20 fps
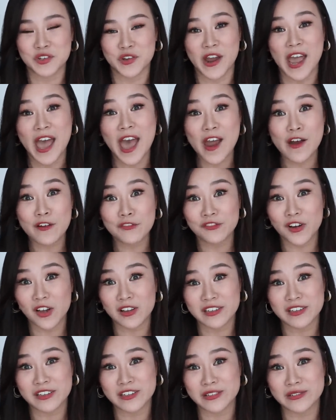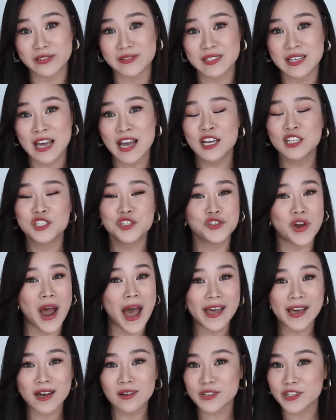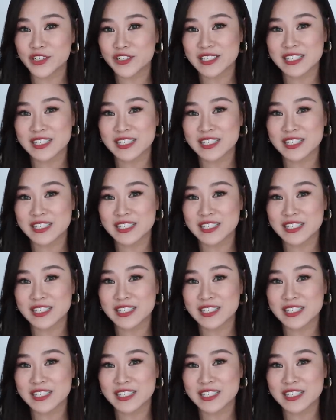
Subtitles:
your hair follicles, dry out your